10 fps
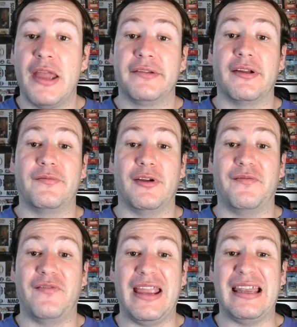So if you're a
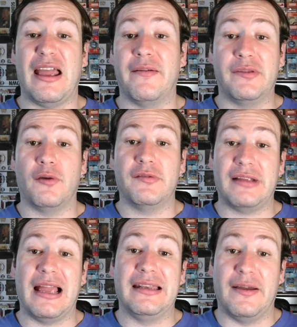fan of those
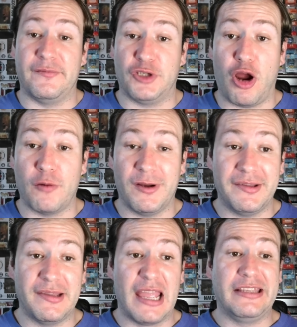kind of
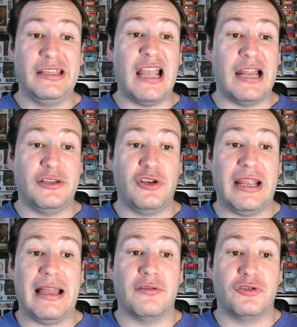genres, you got to check
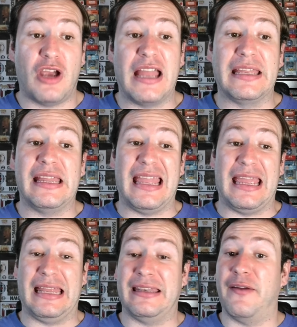out Giant
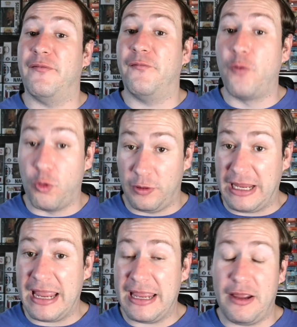and
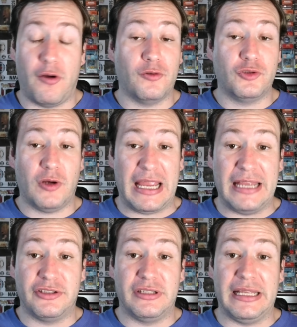4K Ultra
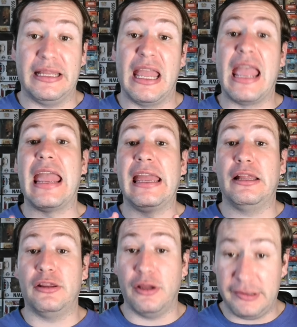HD. It
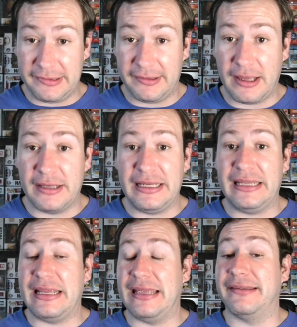looks
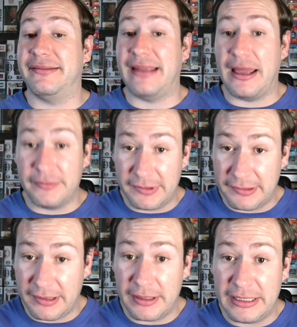stunning. It sounds
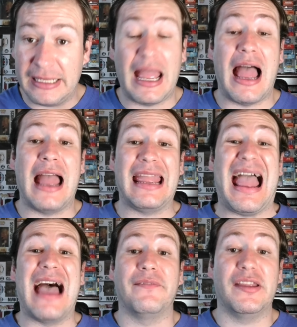stunning. I
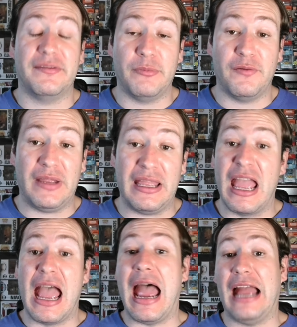have this movie.
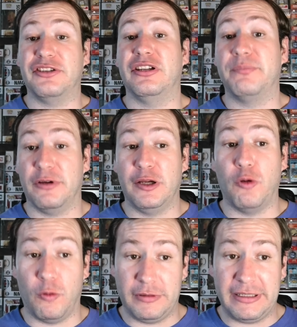I actually
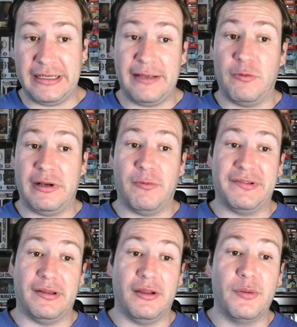pre-ordered it when it was
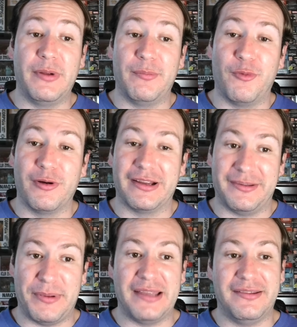a little bit more
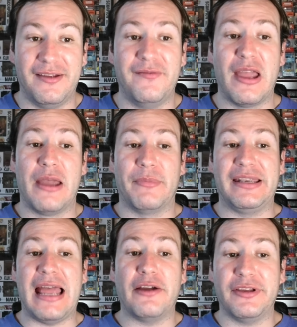expensive, but
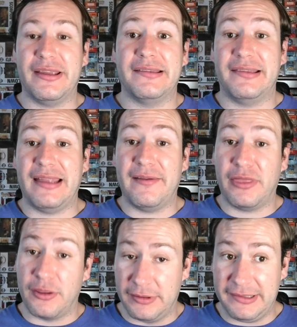now you can save
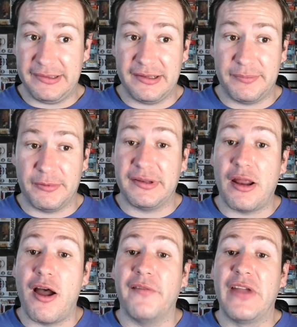36%
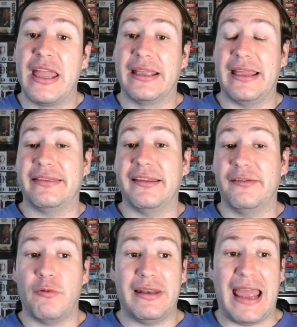off. Get this
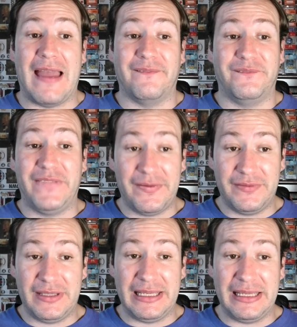one at
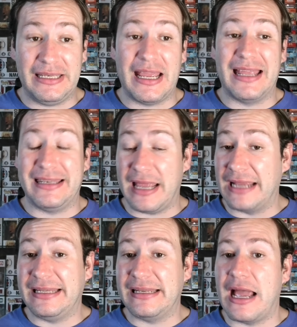
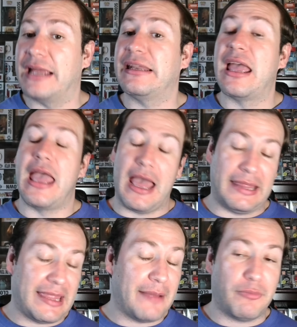$15.99. At
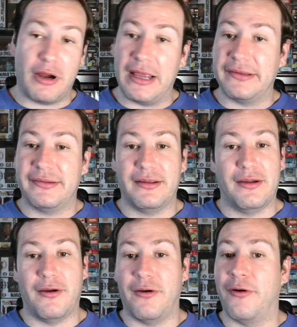that price,
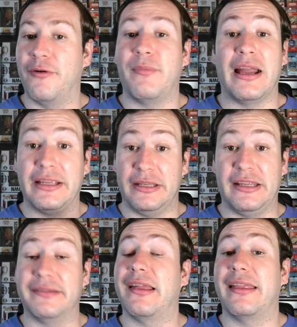Oh my
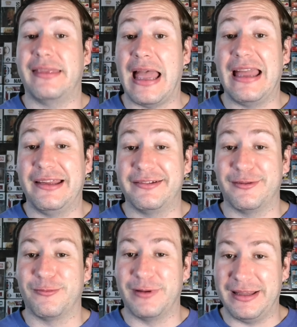goodness, that is a
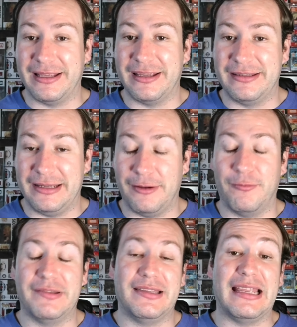really good deal.
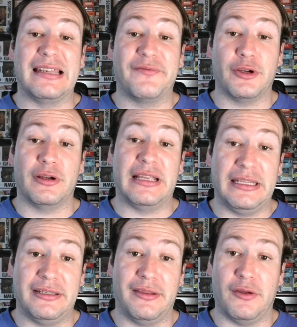Once again, if you're
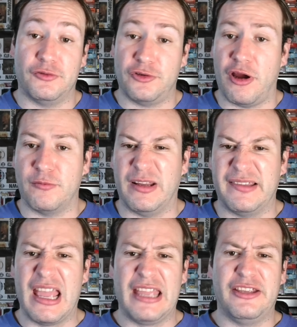into those genres,
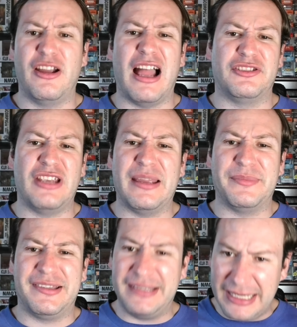you got
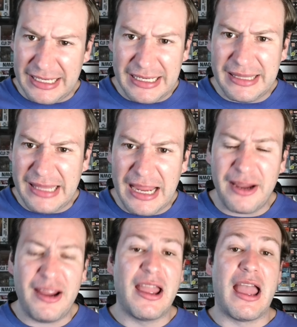James Dean in
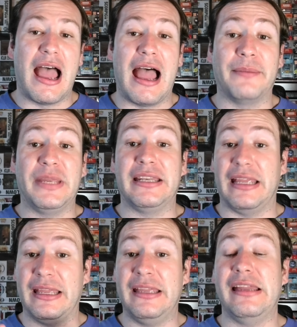there. I mean,
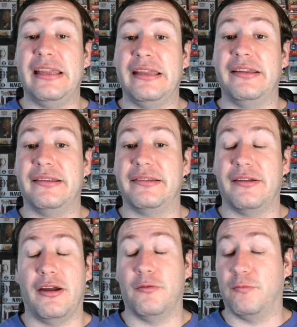it is
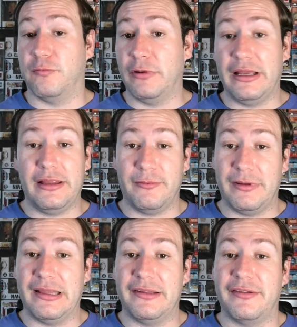a really,
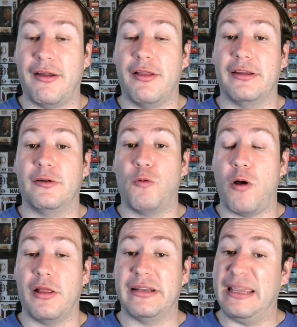really solid
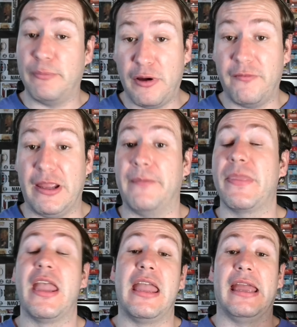quality movie.
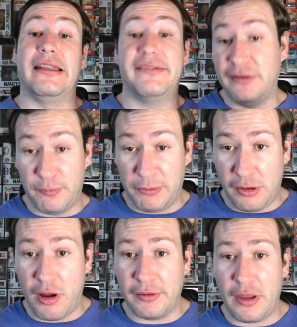It is super
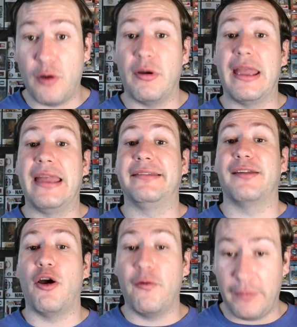long though. It's
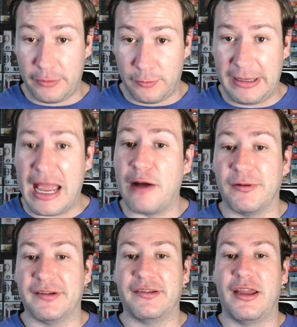over three
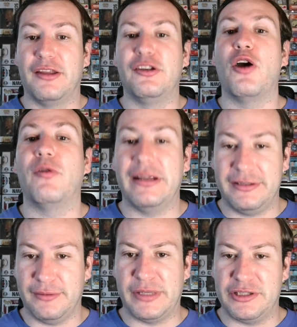hours, no
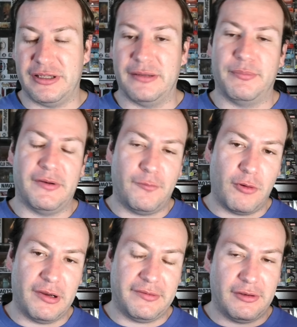intermission. But of
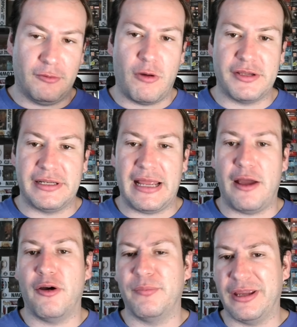course, you're watching at
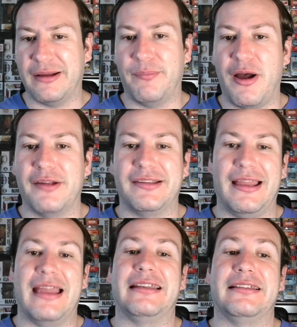home, you can pause at
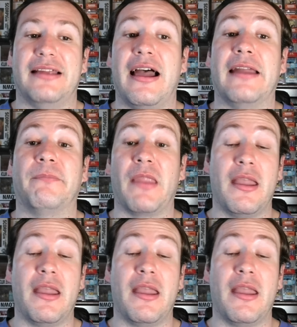any time.